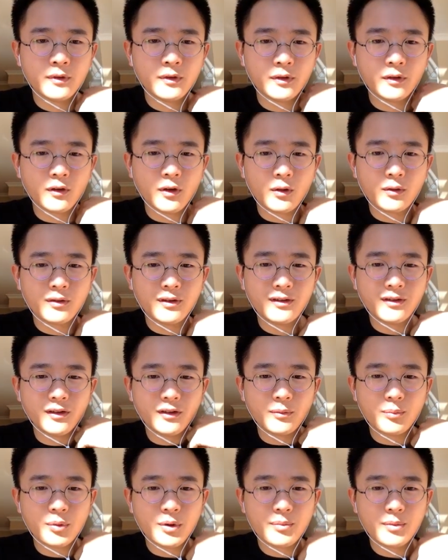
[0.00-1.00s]
So this
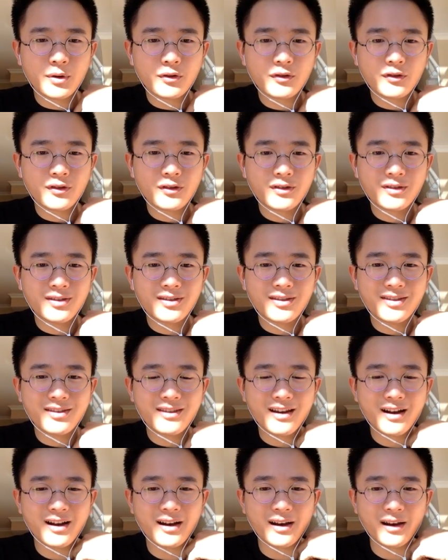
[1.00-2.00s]
is pretty much
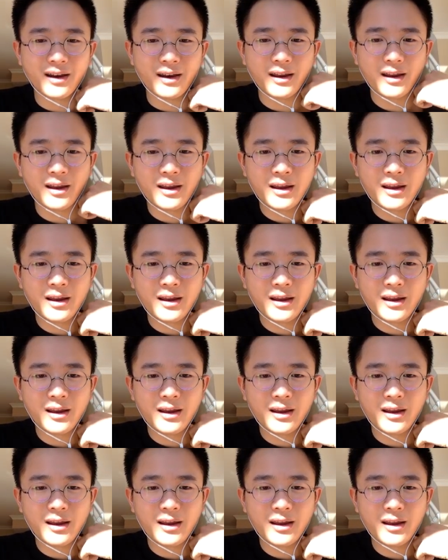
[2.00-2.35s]
done.